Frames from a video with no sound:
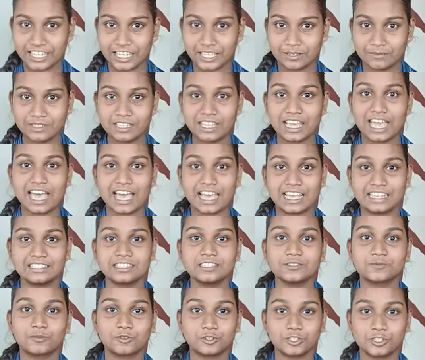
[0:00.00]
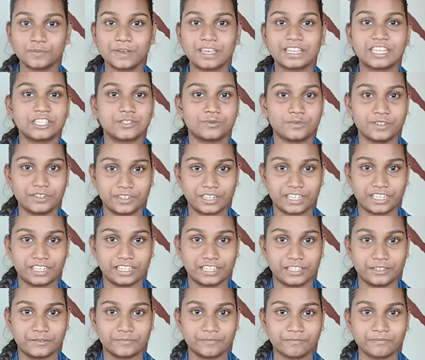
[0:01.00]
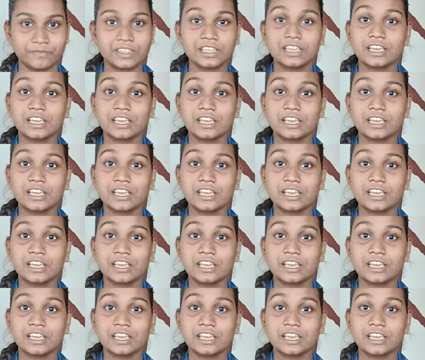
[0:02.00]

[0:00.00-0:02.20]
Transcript: Games as sports management trainee.